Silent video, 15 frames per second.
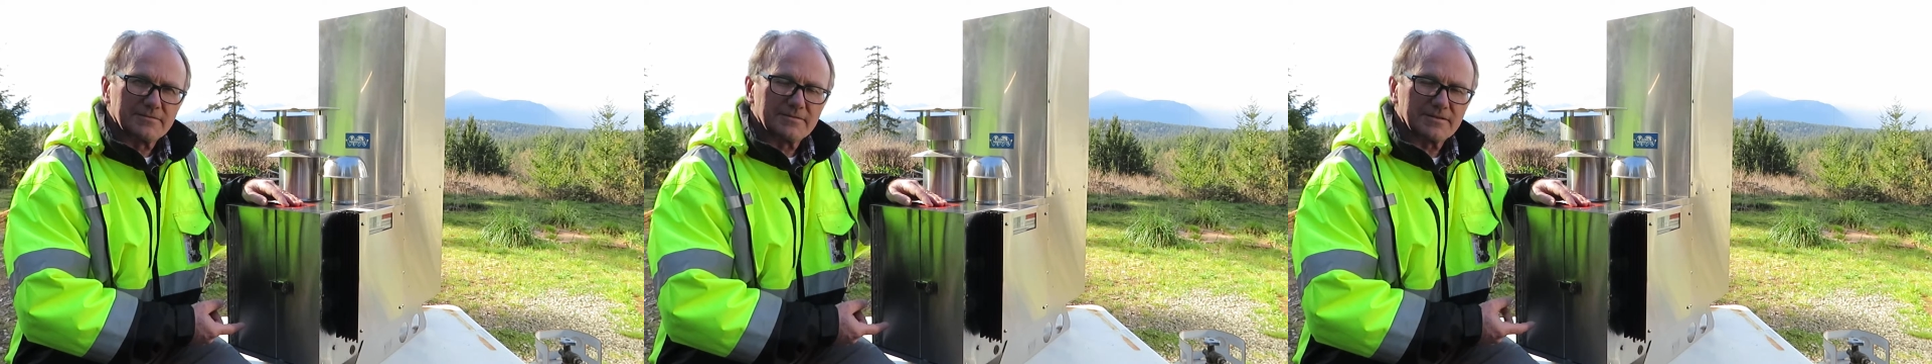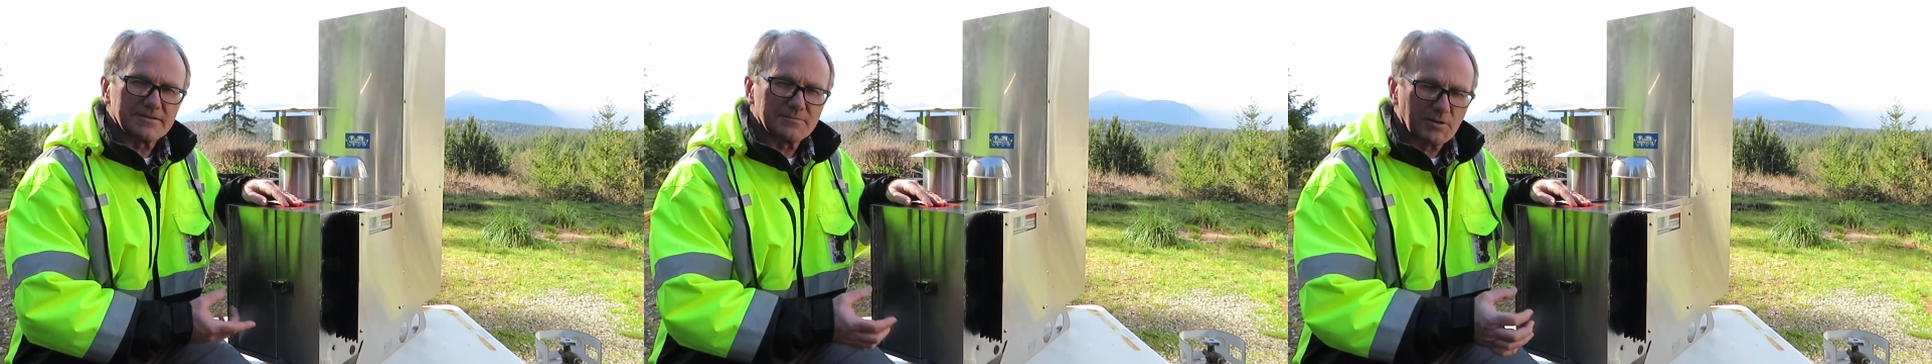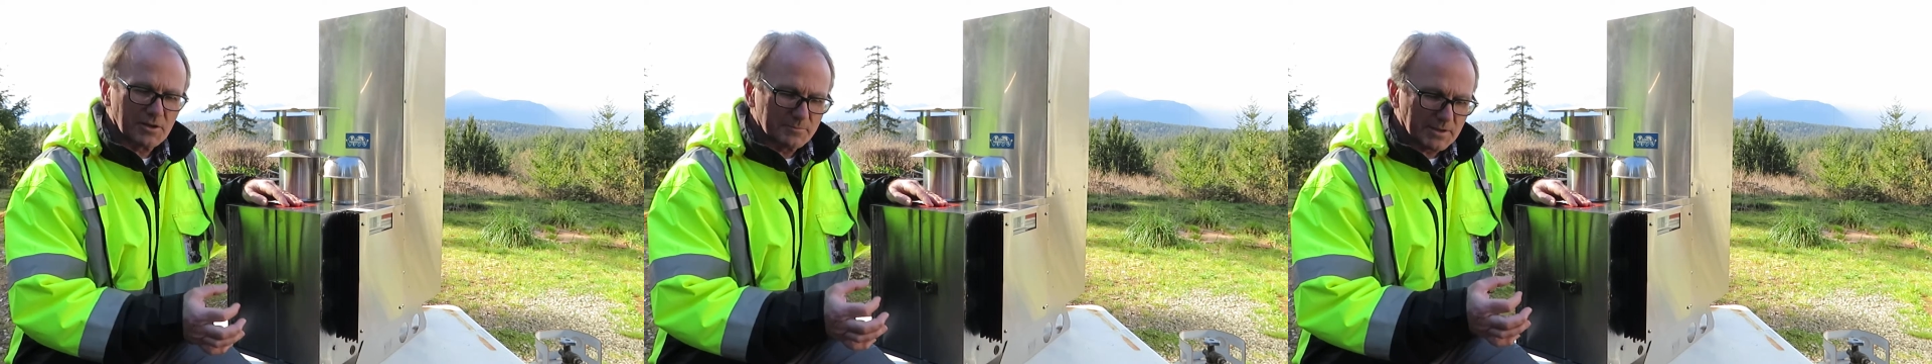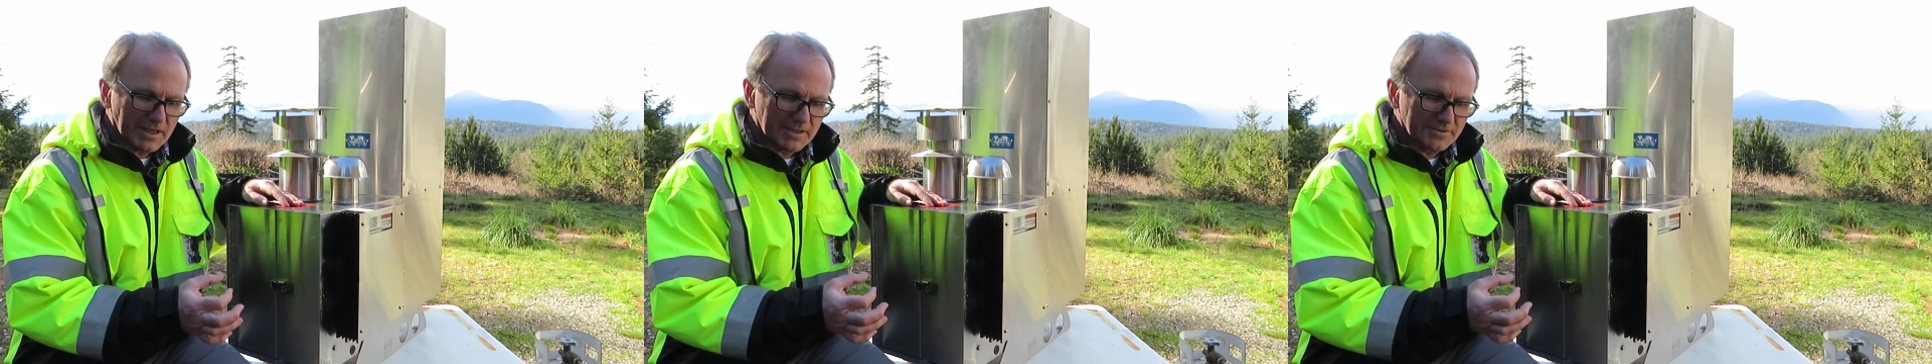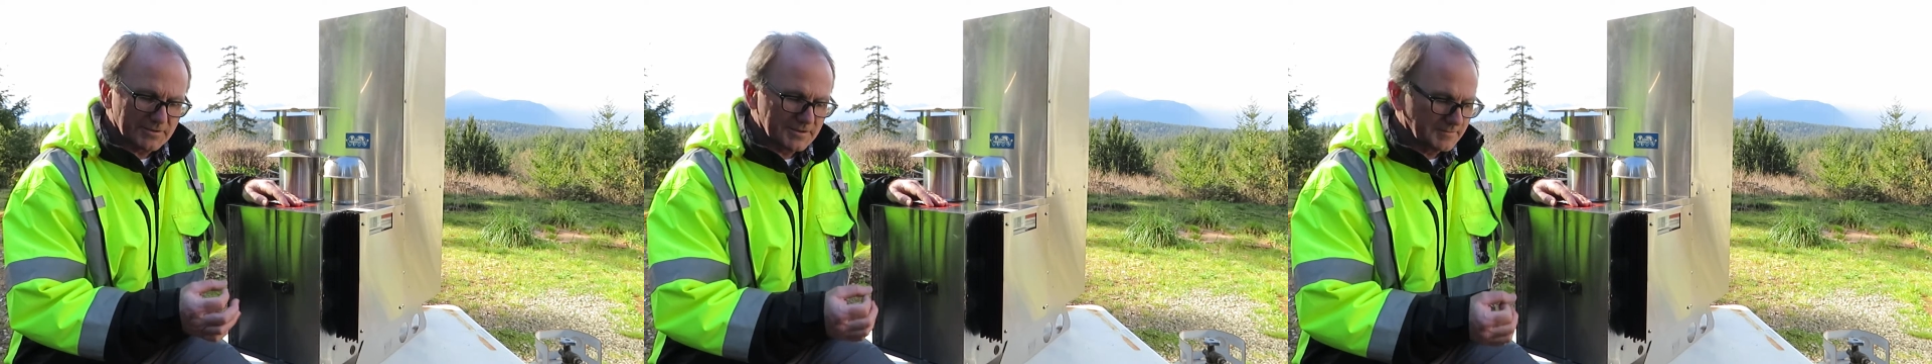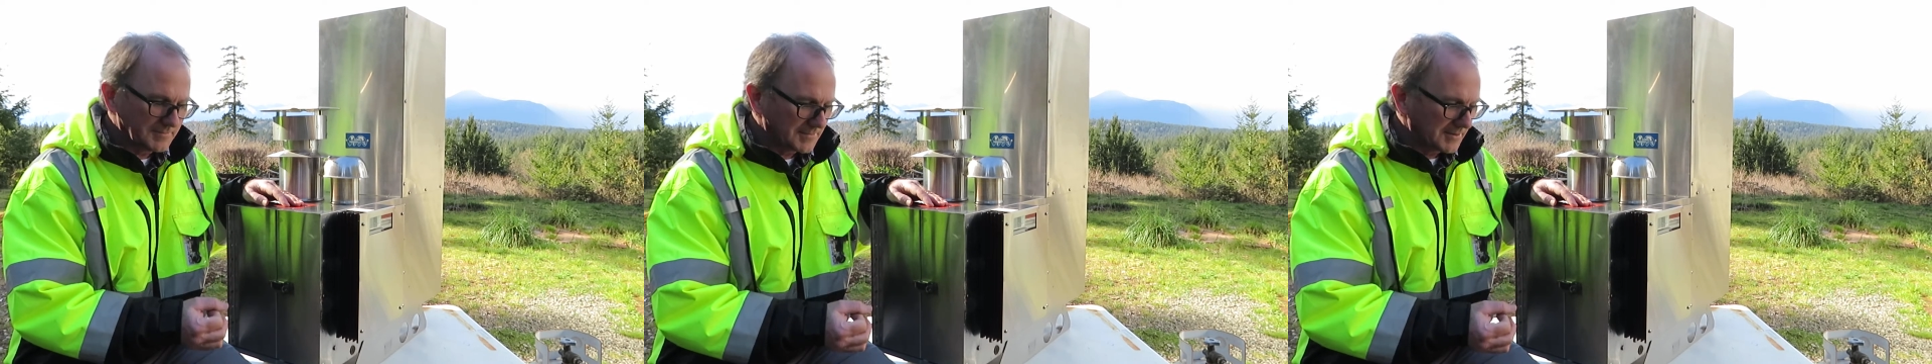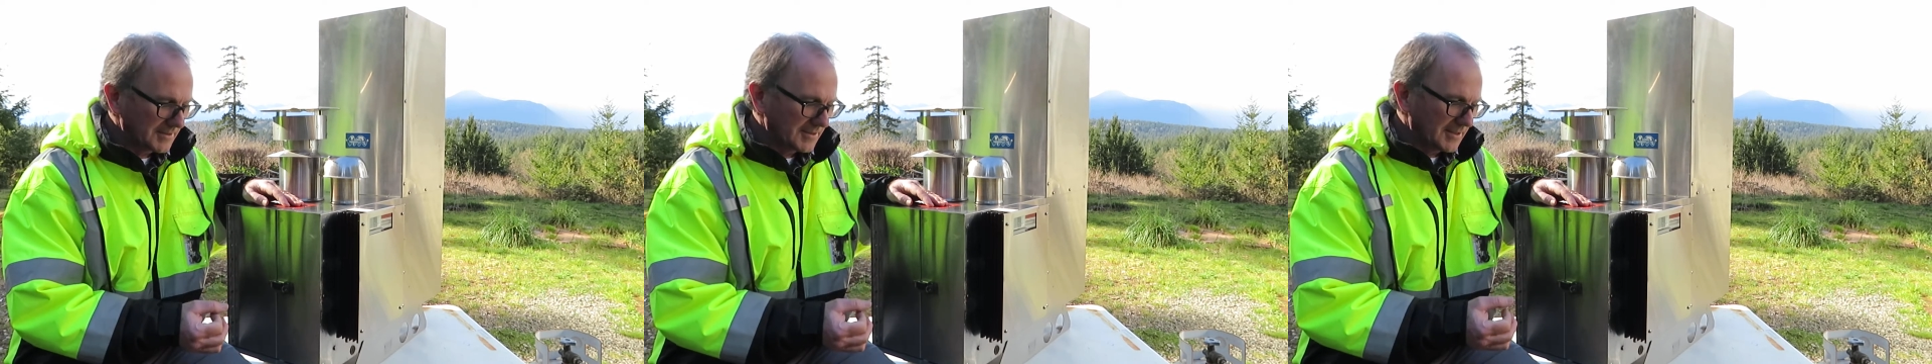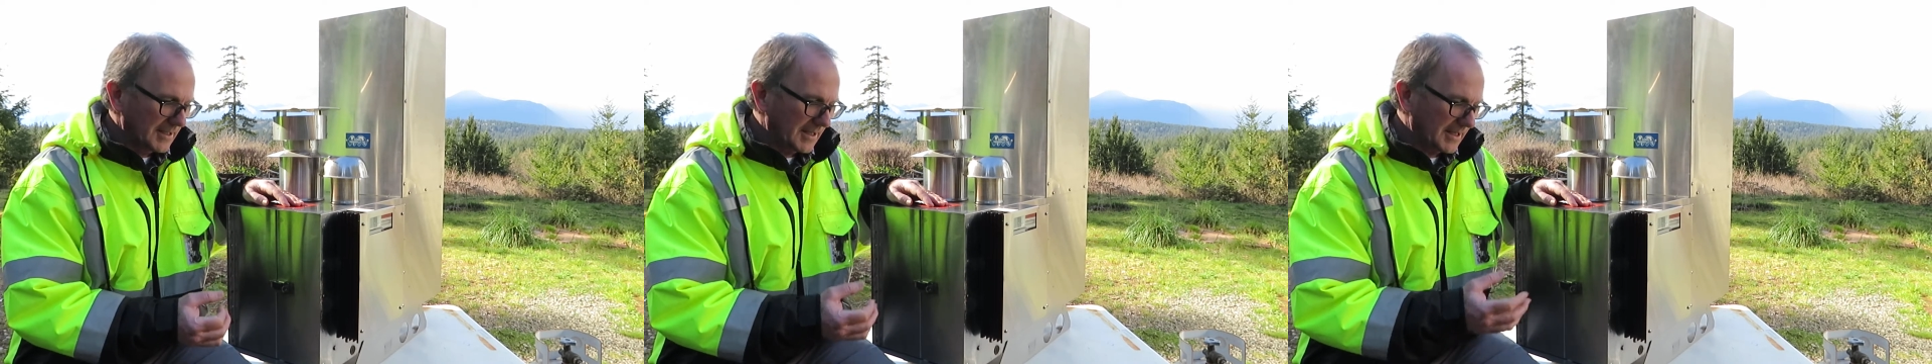a small battery,
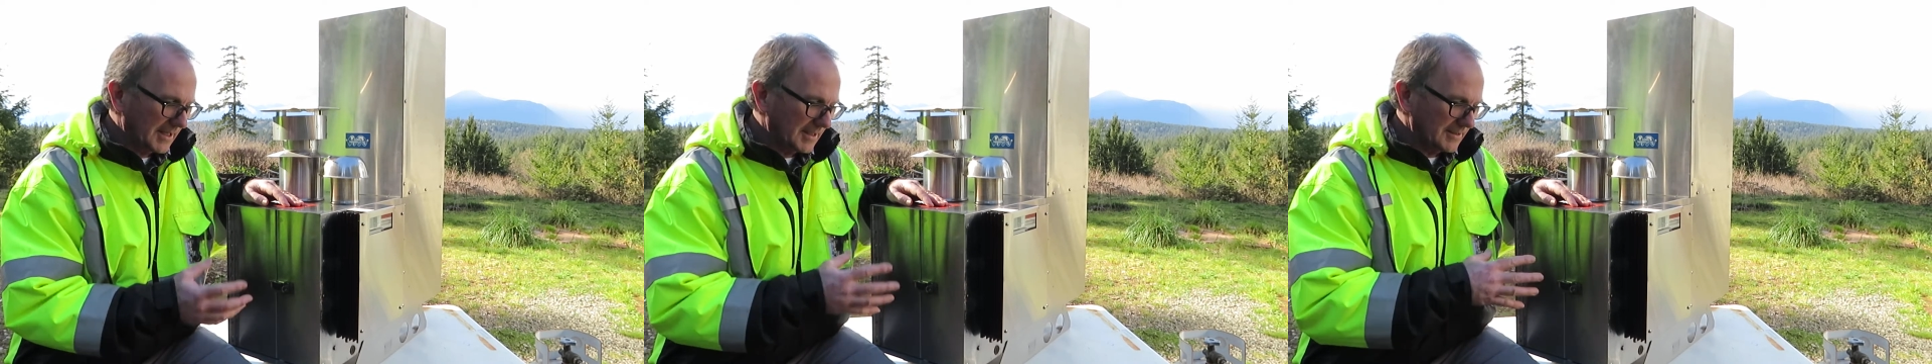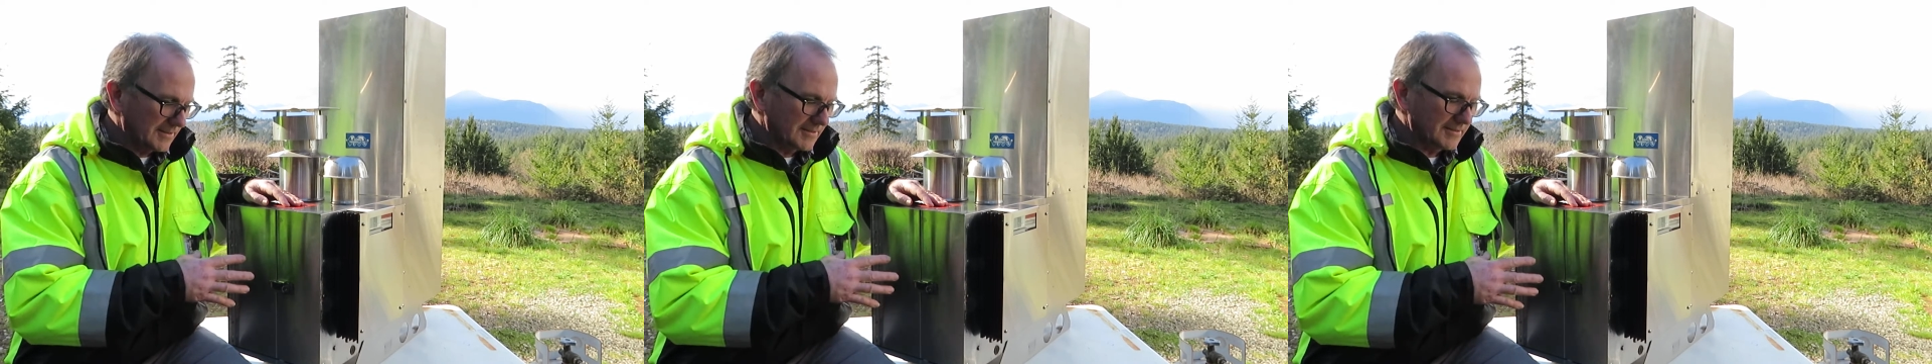and